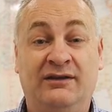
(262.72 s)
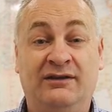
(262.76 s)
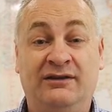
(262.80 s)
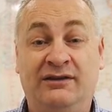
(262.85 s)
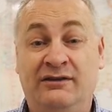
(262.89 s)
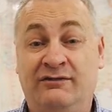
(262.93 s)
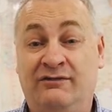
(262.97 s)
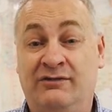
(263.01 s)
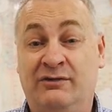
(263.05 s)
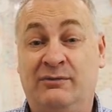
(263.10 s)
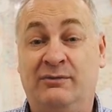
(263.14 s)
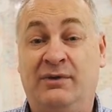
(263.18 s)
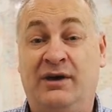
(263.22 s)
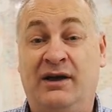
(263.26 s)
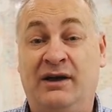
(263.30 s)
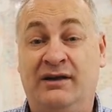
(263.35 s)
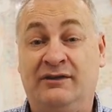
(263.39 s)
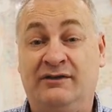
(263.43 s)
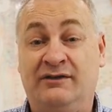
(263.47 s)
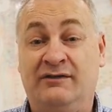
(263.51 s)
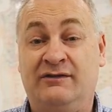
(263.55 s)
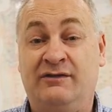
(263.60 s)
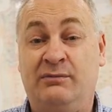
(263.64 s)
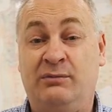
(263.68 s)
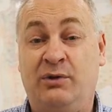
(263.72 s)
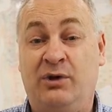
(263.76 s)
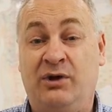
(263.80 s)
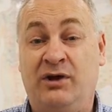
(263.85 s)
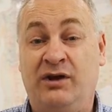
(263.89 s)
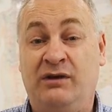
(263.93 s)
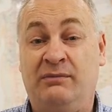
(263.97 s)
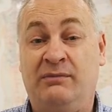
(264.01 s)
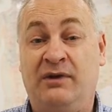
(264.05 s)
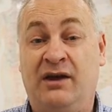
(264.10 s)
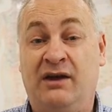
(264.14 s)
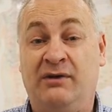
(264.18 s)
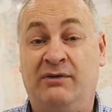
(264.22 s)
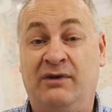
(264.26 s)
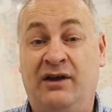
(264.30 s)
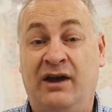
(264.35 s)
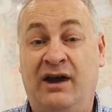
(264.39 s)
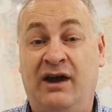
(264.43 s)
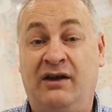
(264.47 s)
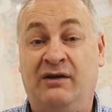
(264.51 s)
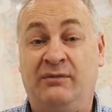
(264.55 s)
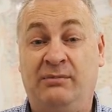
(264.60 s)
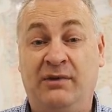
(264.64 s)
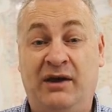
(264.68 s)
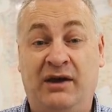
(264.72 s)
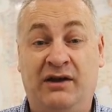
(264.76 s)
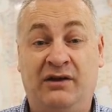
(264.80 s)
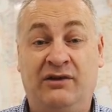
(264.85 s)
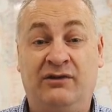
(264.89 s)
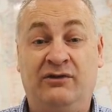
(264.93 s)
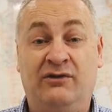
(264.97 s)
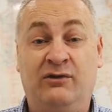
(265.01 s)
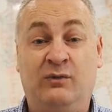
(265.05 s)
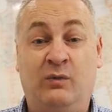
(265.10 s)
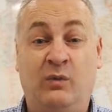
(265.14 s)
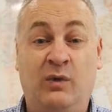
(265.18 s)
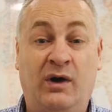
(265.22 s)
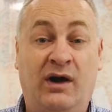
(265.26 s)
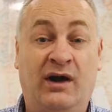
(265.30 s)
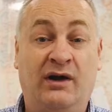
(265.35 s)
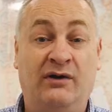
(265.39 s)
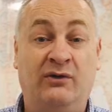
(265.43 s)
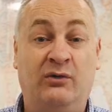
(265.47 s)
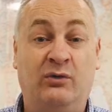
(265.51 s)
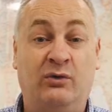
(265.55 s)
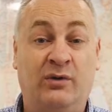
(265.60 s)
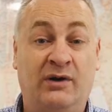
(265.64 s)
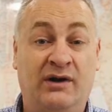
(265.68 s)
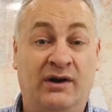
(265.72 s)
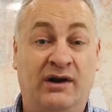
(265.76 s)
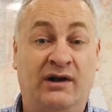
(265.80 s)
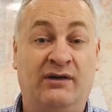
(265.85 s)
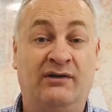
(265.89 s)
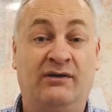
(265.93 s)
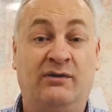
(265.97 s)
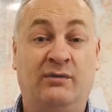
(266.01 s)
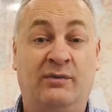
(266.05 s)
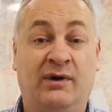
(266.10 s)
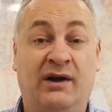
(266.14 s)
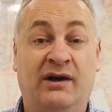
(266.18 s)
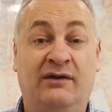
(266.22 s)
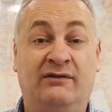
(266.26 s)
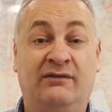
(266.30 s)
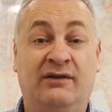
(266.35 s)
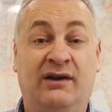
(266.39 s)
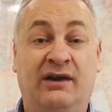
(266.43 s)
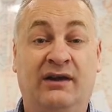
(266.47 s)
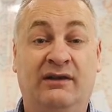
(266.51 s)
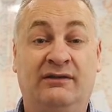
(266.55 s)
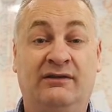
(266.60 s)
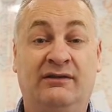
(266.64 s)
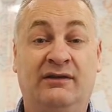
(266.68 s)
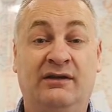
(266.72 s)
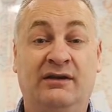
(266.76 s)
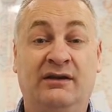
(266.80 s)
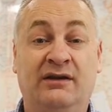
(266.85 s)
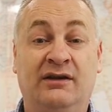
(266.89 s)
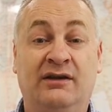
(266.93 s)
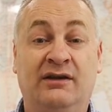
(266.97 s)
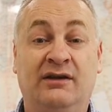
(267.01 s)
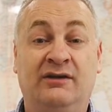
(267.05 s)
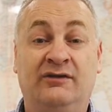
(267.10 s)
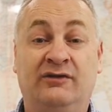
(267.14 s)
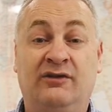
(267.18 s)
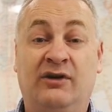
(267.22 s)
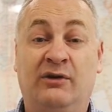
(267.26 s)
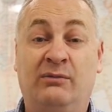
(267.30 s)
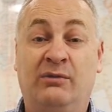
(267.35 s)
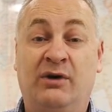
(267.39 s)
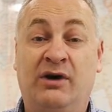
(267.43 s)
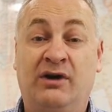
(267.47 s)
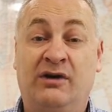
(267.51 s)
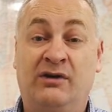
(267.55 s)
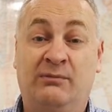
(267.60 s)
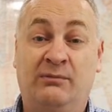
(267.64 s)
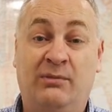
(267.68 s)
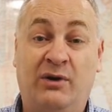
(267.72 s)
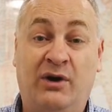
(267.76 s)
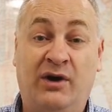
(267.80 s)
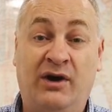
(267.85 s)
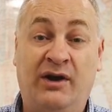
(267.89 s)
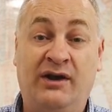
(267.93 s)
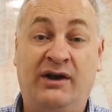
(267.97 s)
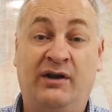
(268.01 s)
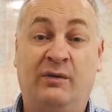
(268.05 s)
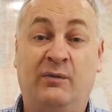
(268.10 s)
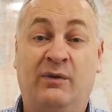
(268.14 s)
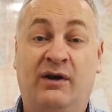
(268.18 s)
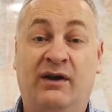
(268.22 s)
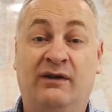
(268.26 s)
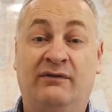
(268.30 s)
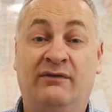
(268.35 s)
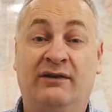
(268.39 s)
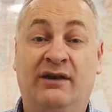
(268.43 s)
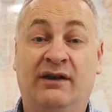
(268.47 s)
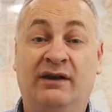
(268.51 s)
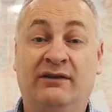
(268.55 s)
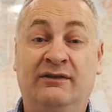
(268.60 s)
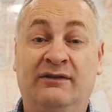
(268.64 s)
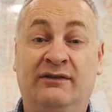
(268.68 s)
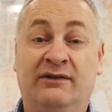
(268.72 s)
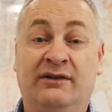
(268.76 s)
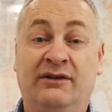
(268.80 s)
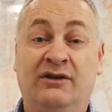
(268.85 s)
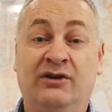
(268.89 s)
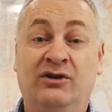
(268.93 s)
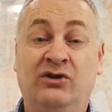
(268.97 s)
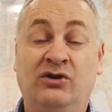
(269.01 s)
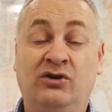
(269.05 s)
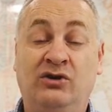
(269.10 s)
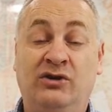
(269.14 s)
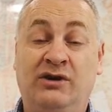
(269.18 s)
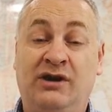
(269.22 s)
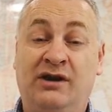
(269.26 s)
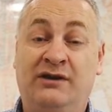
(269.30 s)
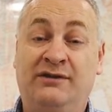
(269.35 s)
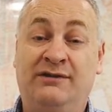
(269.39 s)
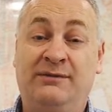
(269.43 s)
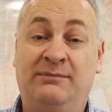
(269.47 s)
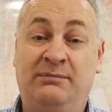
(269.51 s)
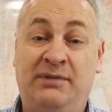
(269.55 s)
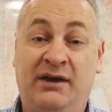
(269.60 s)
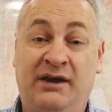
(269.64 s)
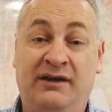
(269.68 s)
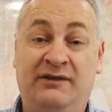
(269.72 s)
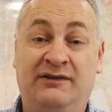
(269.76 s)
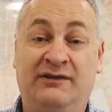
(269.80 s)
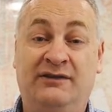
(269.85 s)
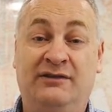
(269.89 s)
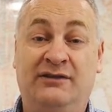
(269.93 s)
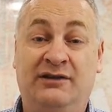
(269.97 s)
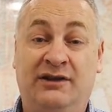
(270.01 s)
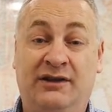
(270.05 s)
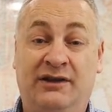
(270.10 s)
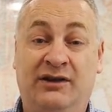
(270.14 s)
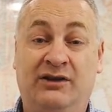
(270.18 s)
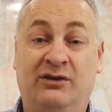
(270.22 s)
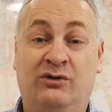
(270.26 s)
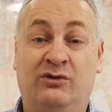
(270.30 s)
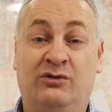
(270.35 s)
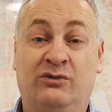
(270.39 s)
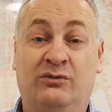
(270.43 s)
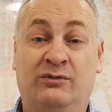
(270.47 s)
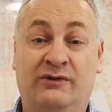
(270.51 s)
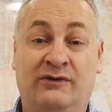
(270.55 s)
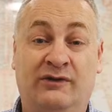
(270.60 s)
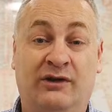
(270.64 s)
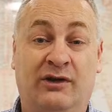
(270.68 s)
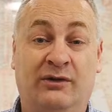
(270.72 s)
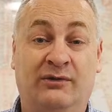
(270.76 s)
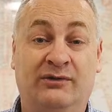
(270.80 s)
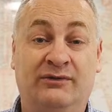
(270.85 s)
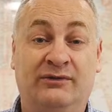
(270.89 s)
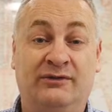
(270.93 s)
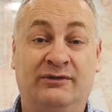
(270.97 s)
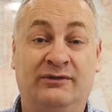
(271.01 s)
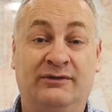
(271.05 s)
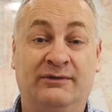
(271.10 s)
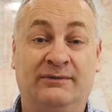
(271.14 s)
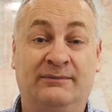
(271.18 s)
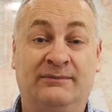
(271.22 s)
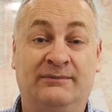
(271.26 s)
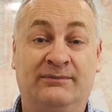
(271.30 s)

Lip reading: Different parts of the body may react better to one or another wavelength. So by combining wavelengths, you get the best clinical results.